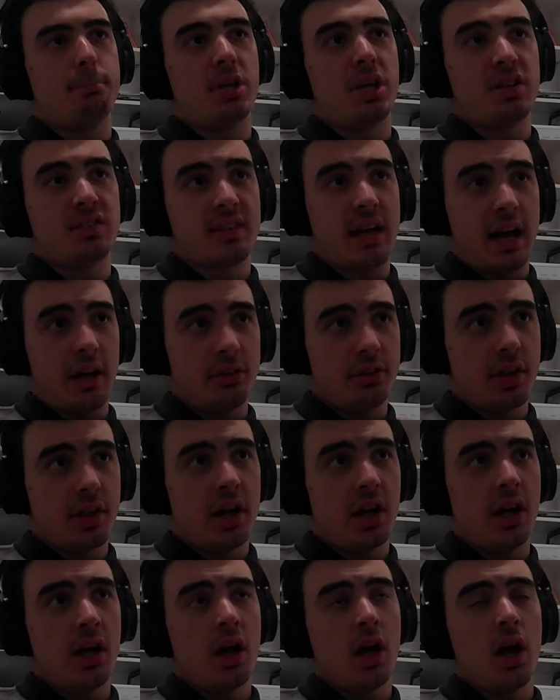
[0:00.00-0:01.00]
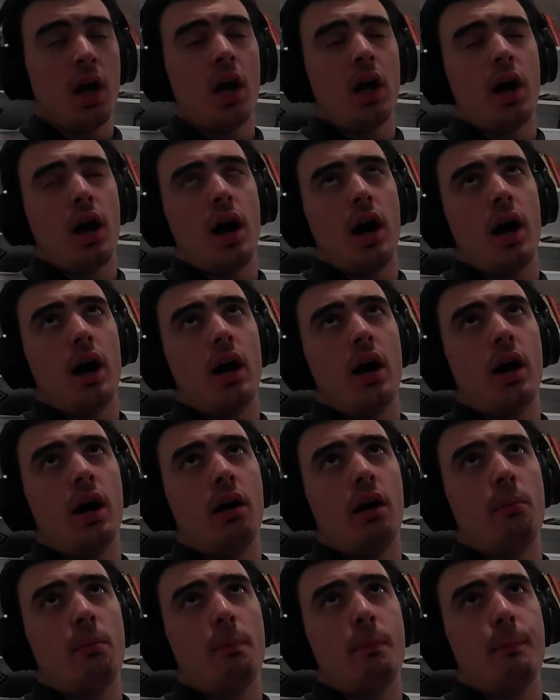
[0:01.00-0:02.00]
He's out there.
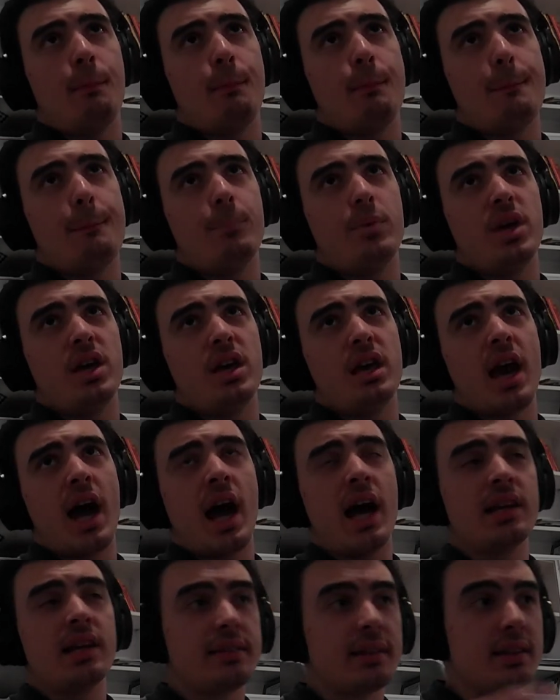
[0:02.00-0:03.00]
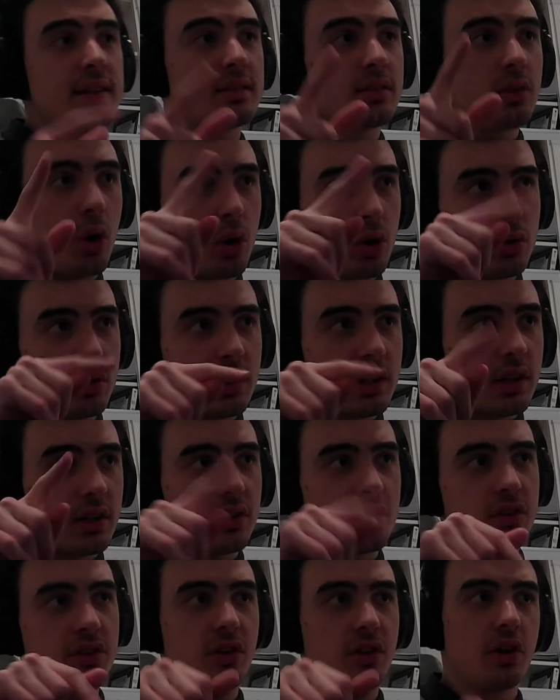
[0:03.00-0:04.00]
Um, he has his own
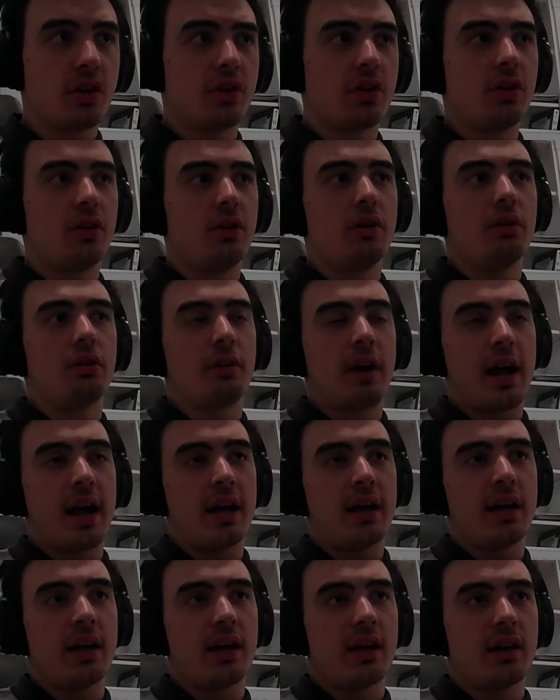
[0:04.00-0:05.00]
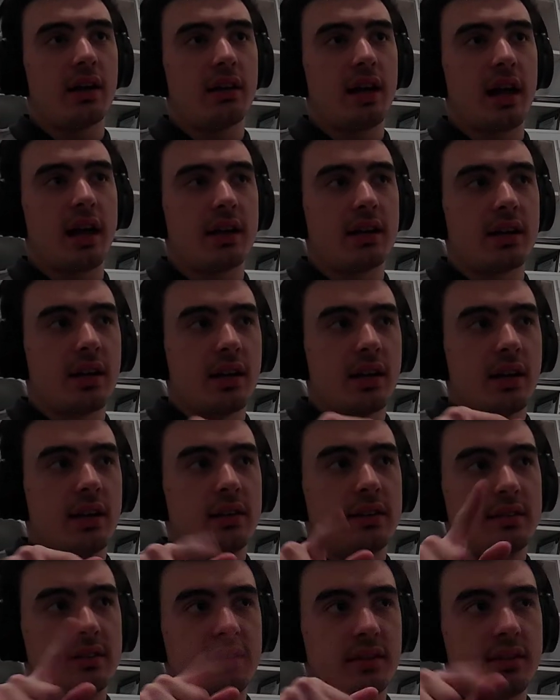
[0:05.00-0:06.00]
little circle, right? Like
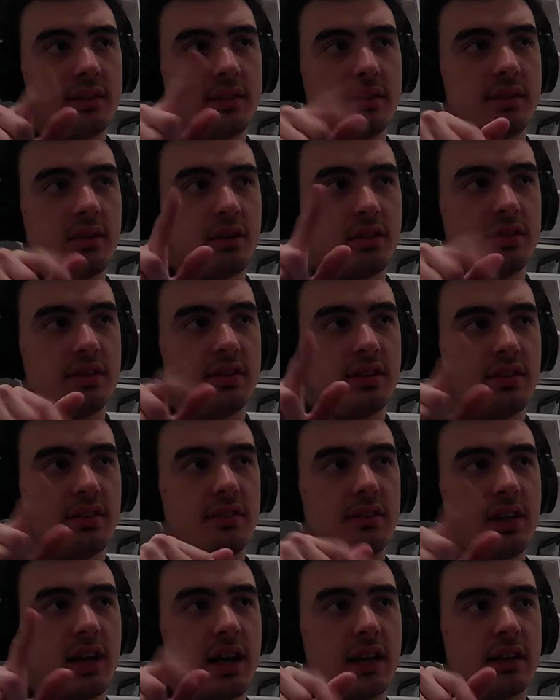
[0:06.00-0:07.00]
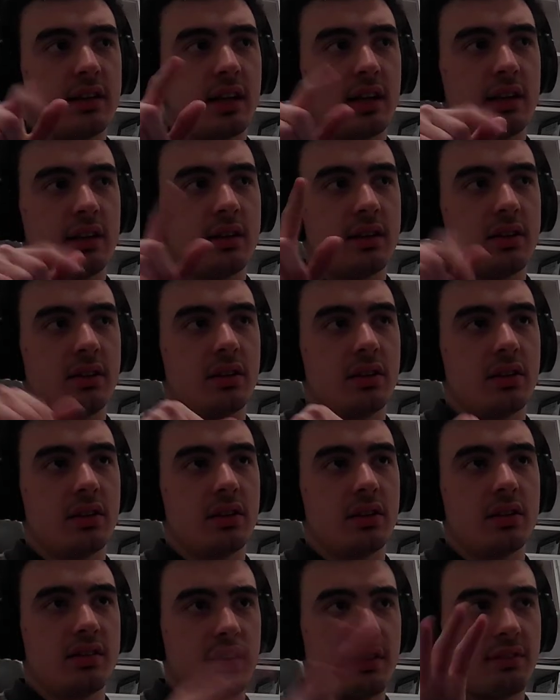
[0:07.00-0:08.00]
ZistoZVN and
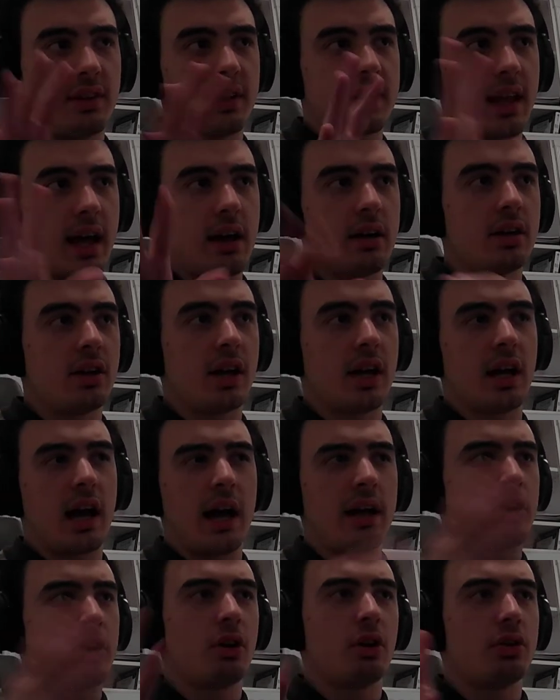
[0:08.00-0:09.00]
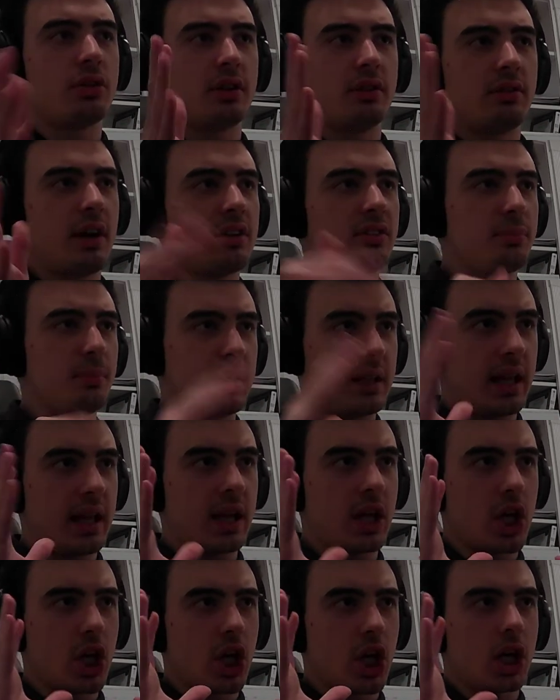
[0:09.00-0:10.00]
stuff like that. You get. I don't know the rest, but
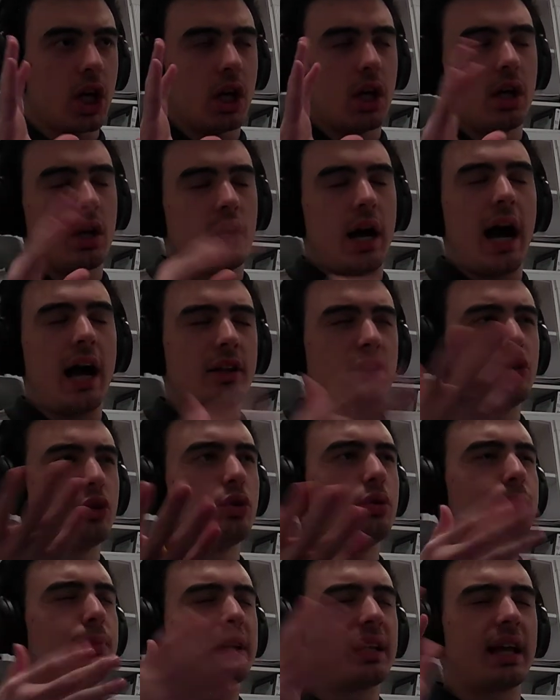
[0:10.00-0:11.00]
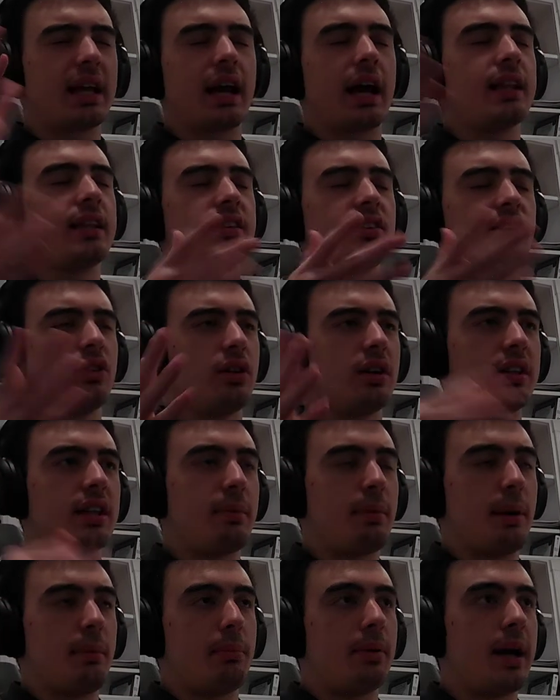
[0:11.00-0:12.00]
like I do, but like I need to look
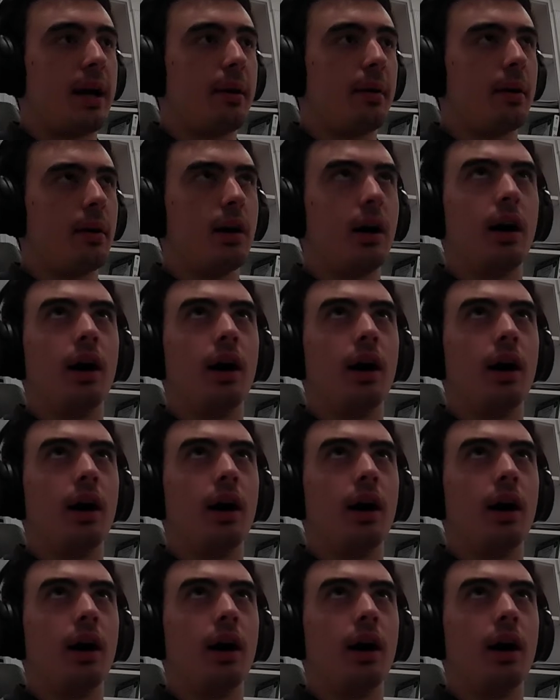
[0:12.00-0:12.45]
them up, right?